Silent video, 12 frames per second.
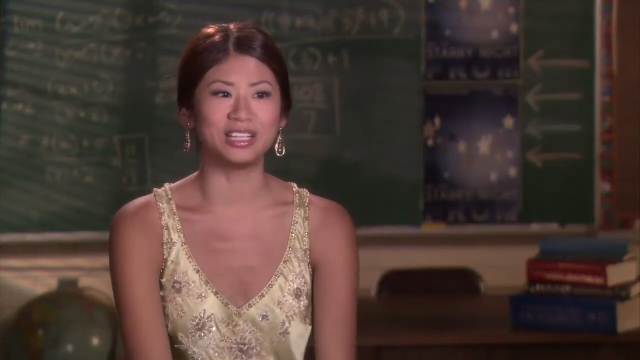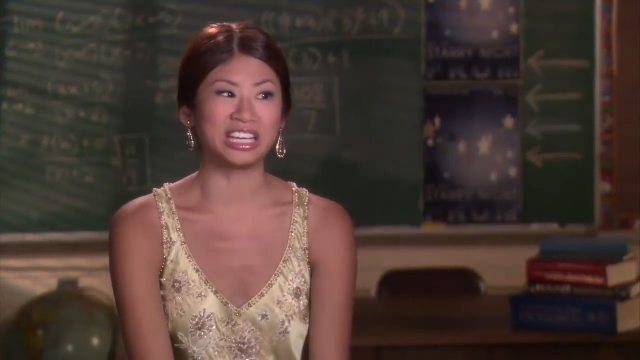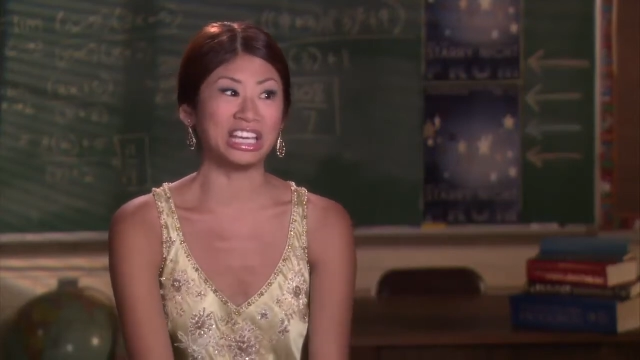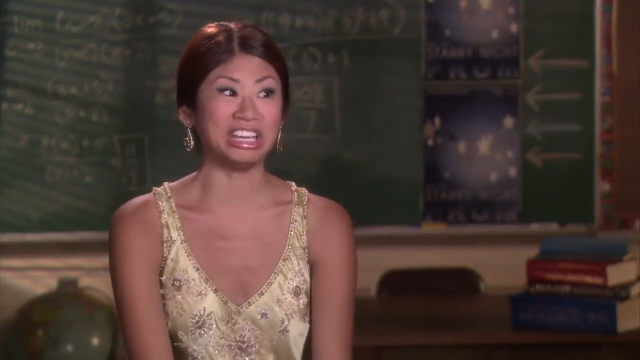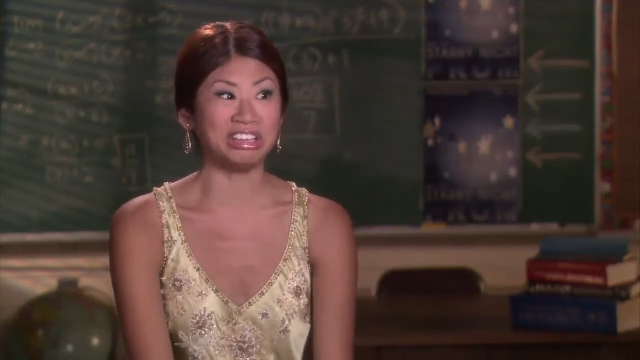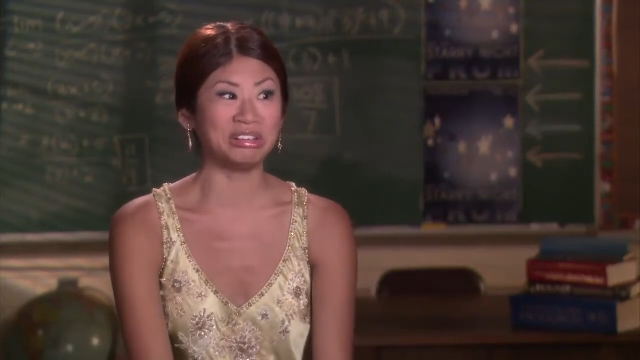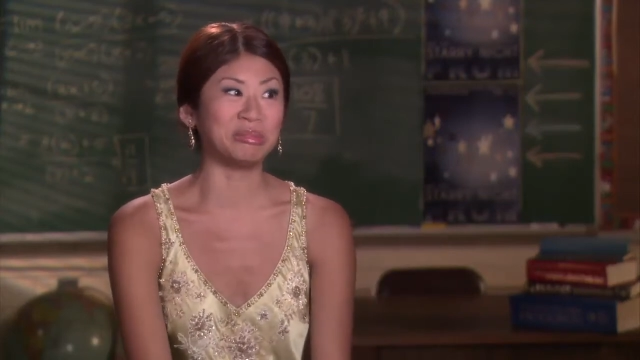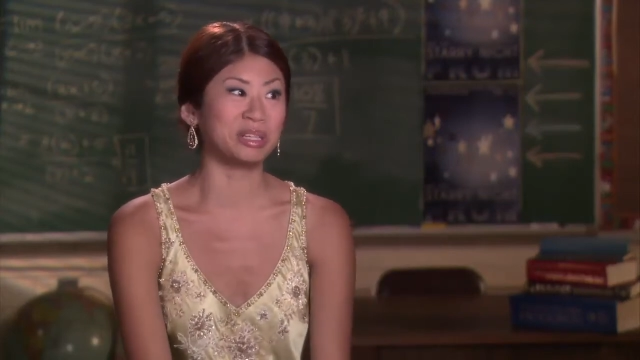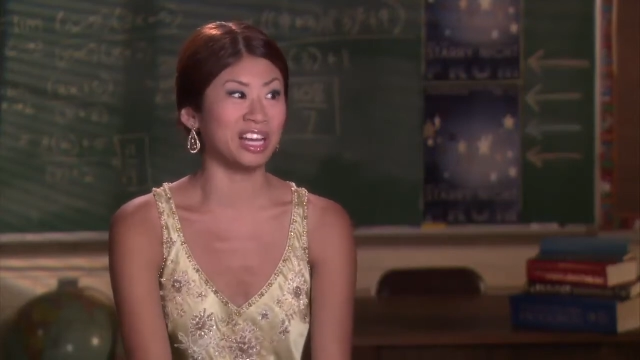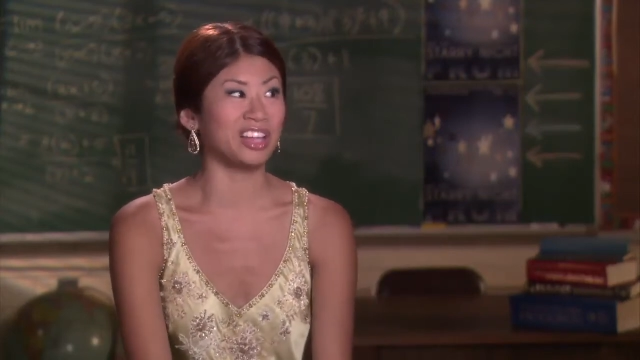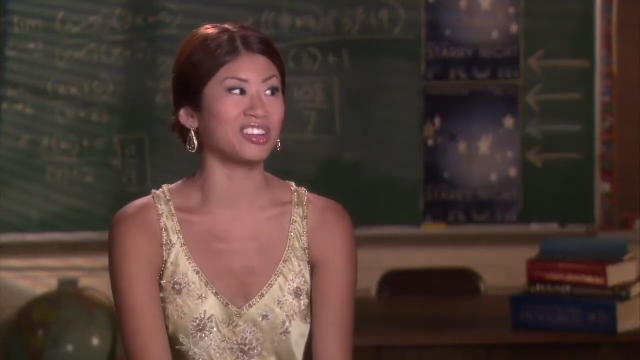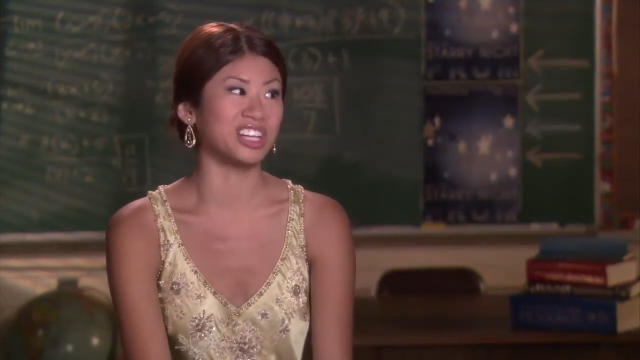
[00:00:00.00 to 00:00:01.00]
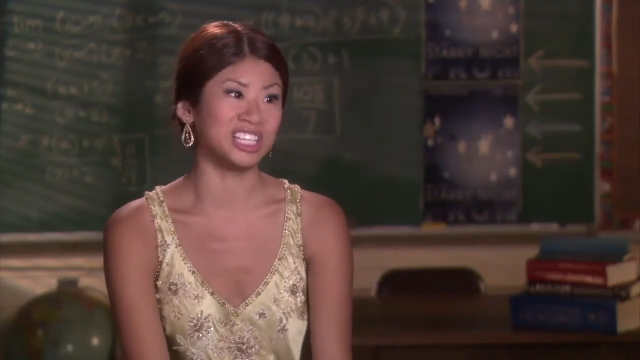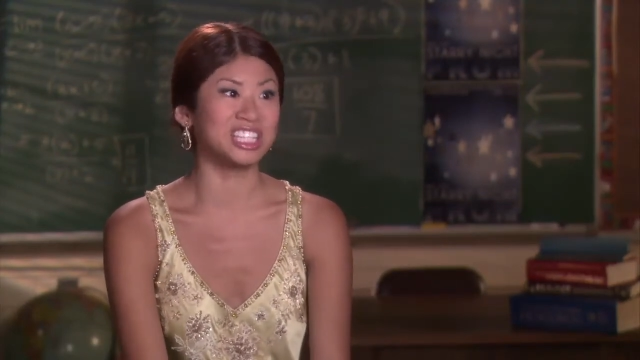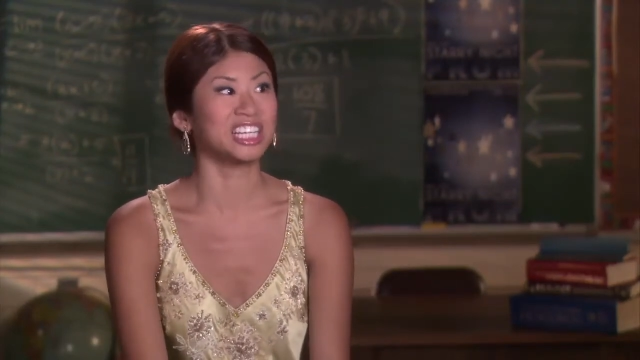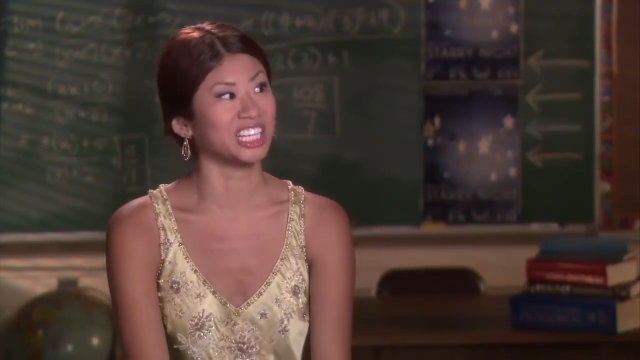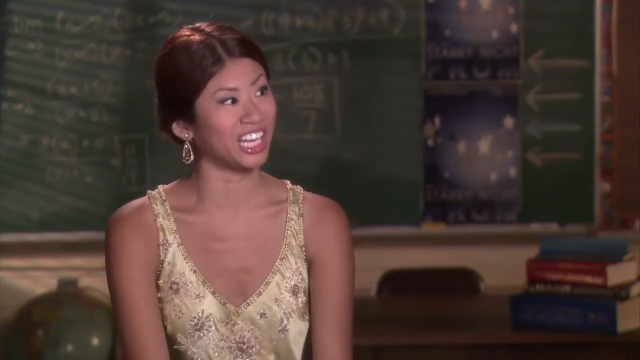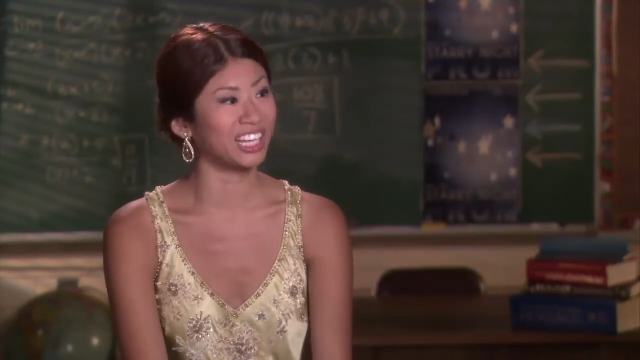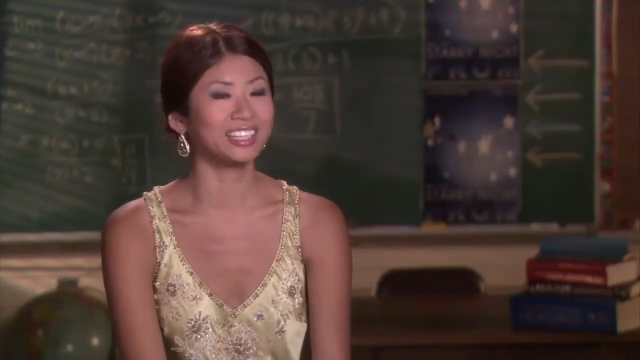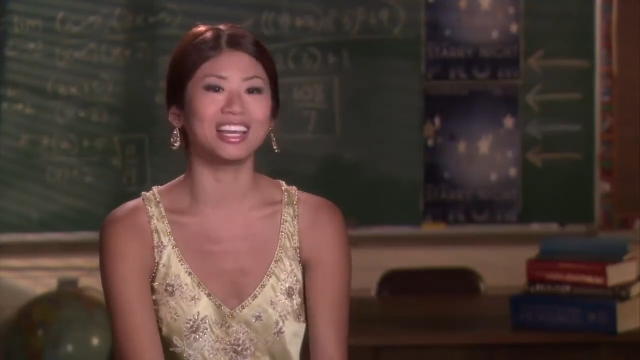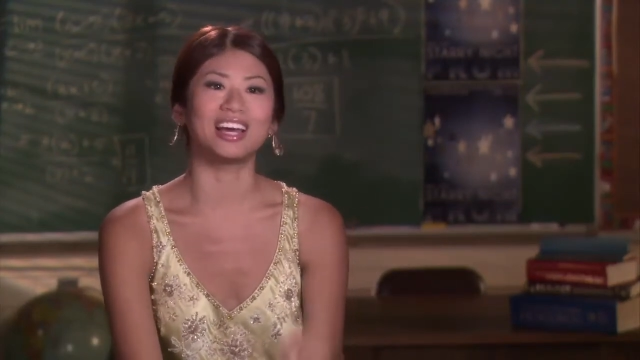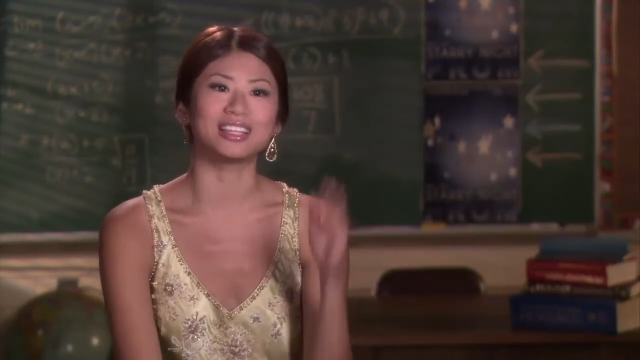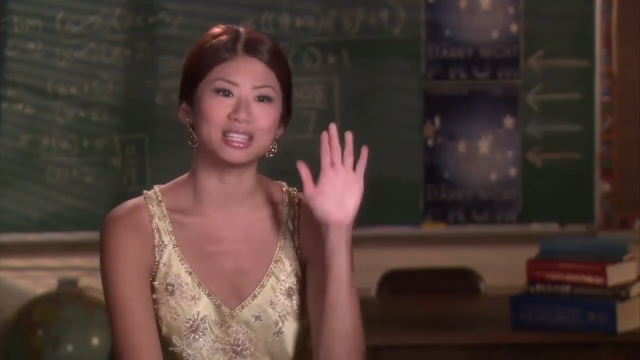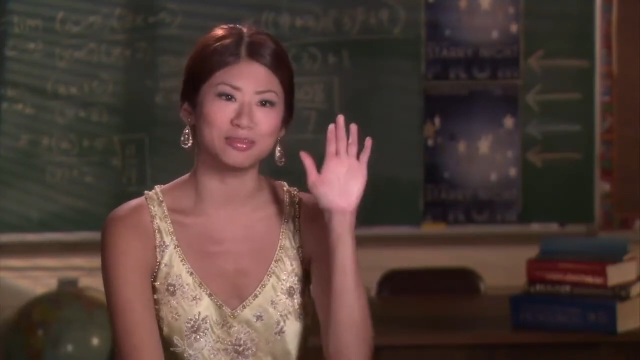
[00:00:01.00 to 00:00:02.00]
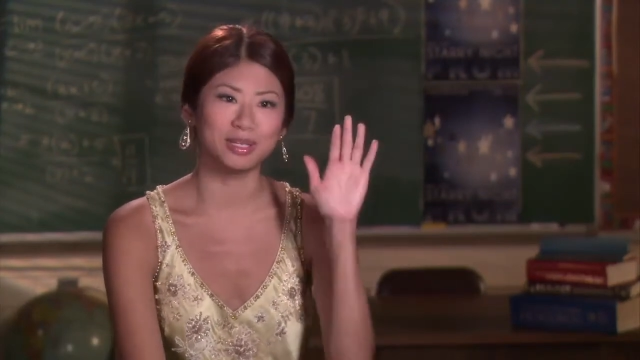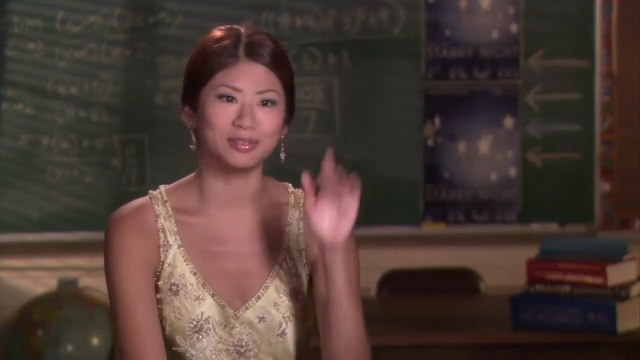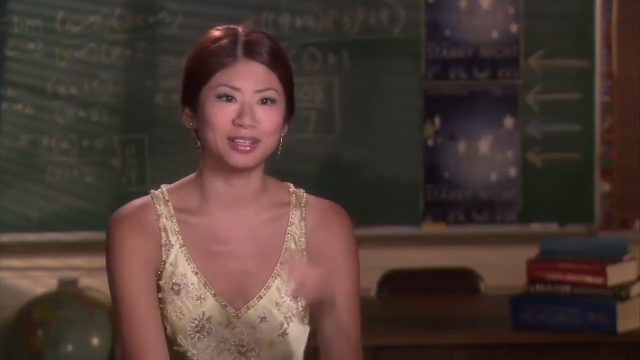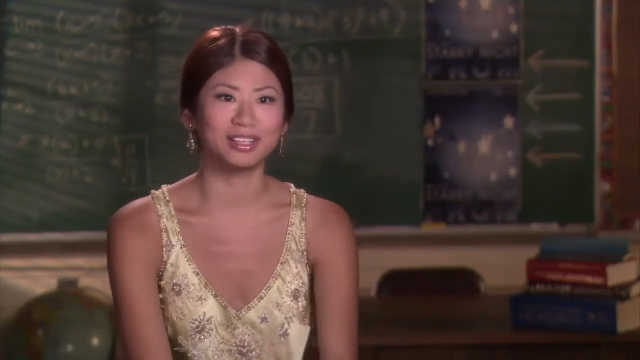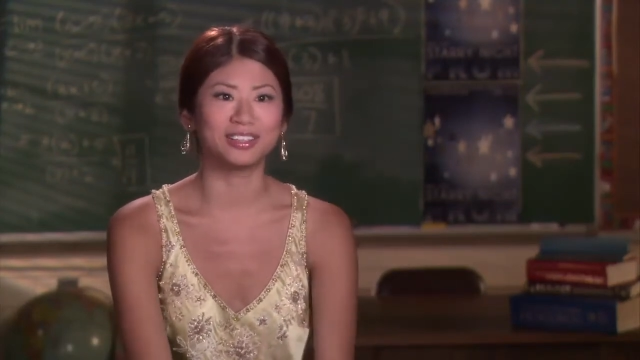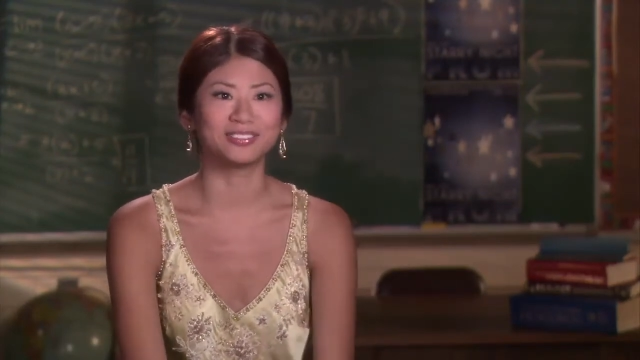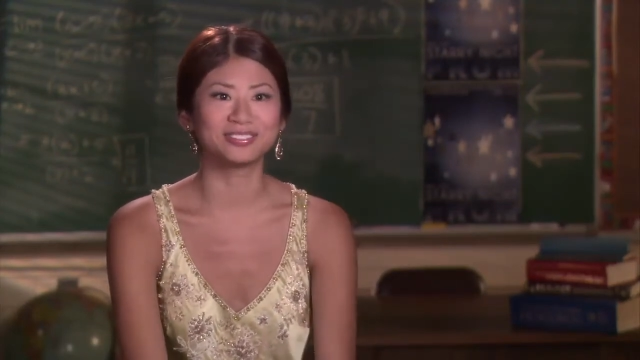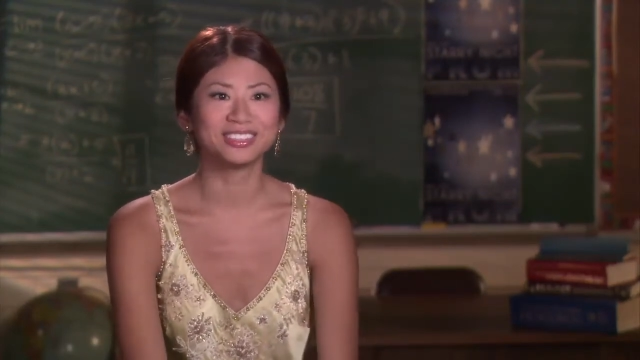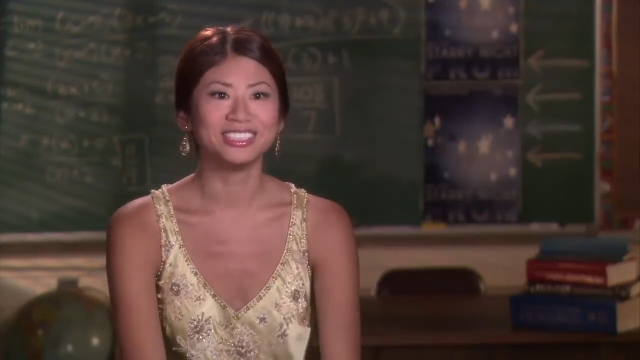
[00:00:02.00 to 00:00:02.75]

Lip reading: Like, ew, oh my God, they're kissing again. Yeah, that's me right here.